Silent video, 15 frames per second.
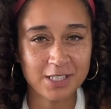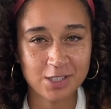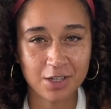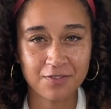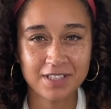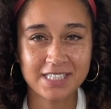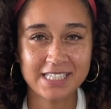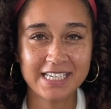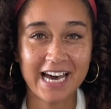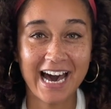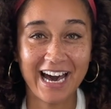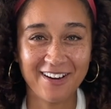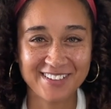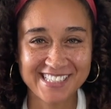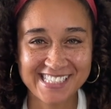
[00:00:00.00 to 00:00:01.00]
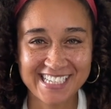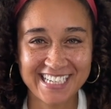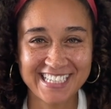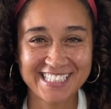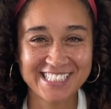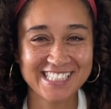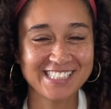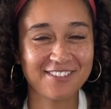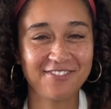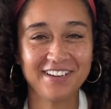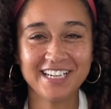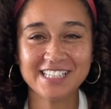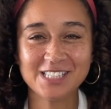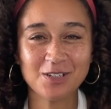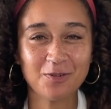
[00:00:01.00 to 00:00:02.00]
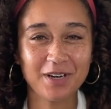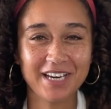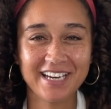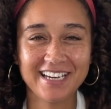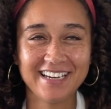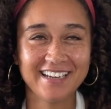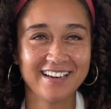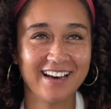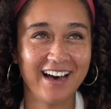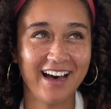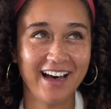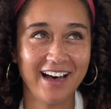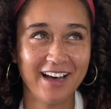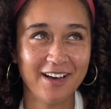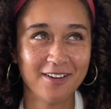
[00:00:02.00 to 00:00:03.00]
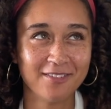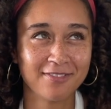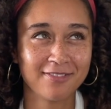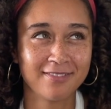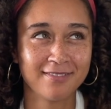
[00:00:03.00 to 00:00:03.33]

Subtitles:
solvency, I would say, is just a fancy way of